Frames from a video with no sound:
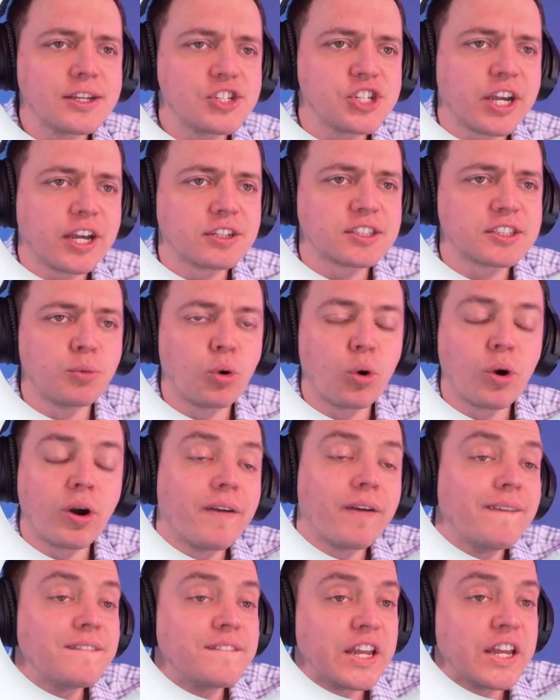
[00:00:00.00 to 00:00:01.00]
check out some
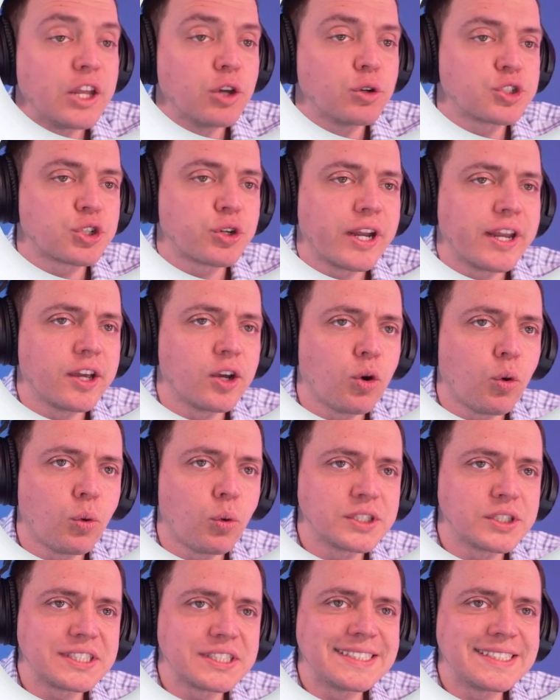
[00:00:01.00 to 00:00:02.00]
more video training
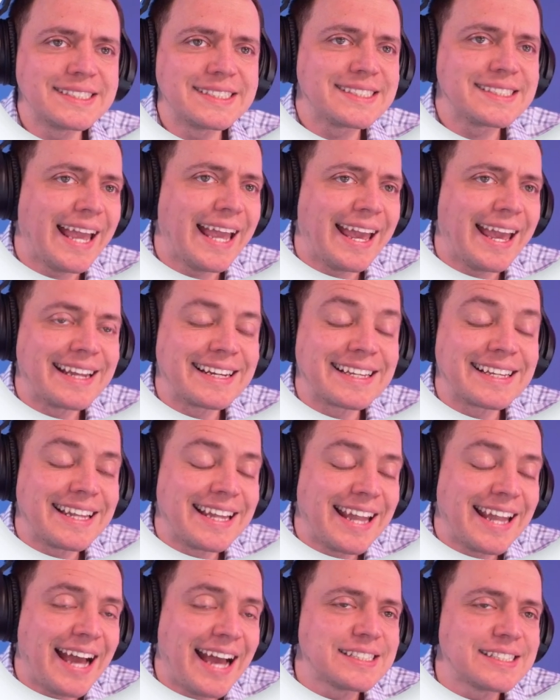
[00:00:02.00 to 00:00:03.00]
courses and
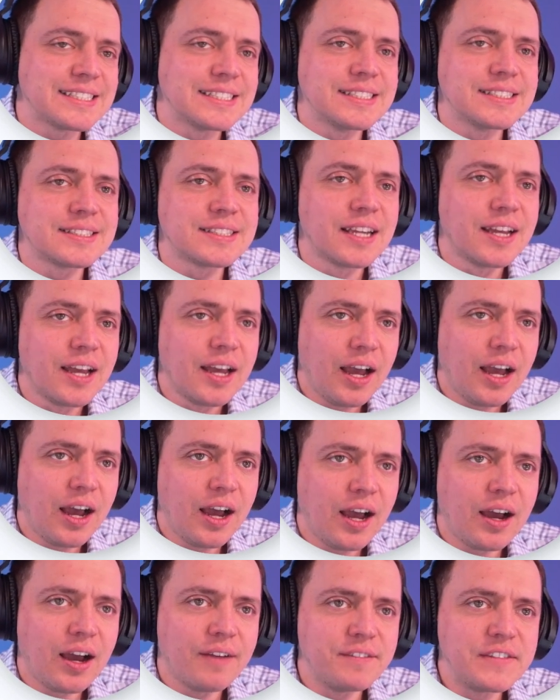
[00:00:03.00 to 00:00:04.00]
classes,
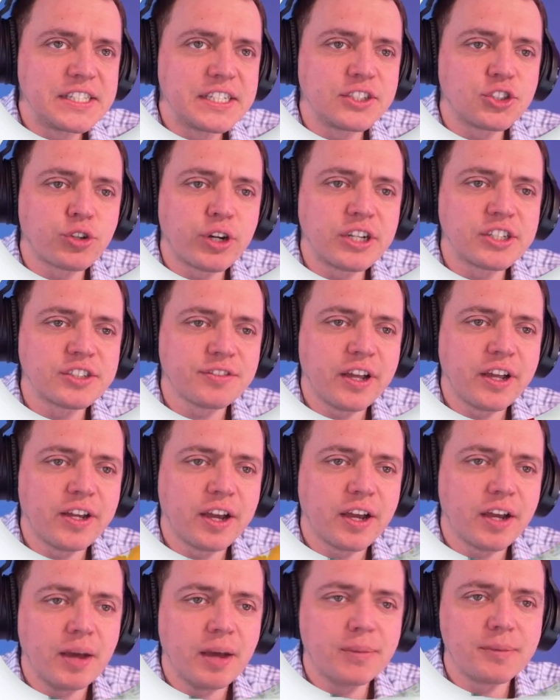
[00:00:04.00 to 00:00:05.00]
visit
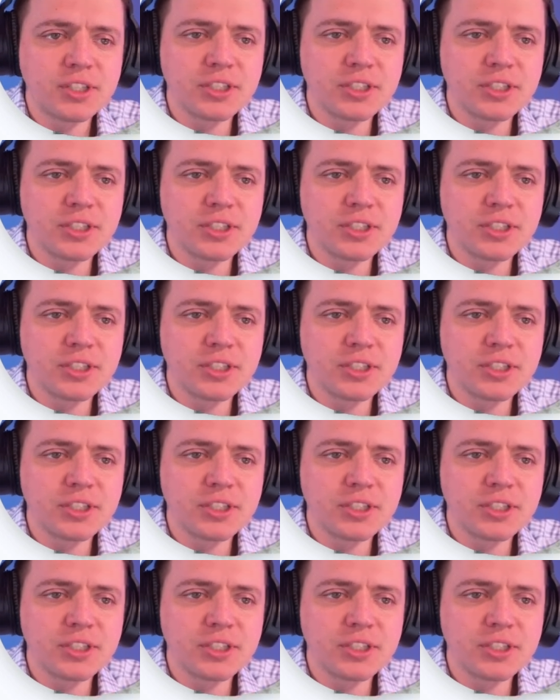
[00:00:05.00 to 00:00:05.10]
tradersfly.com.